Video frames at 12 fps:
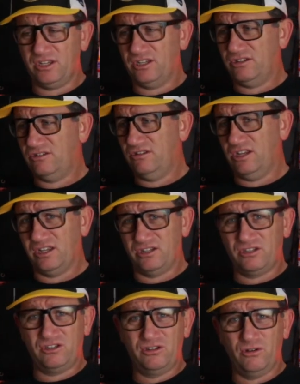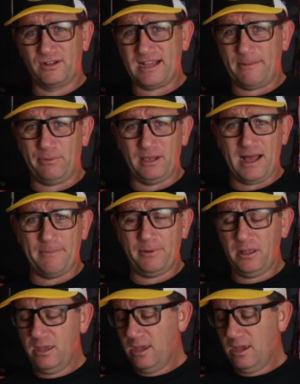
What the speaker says: you could do a couple up.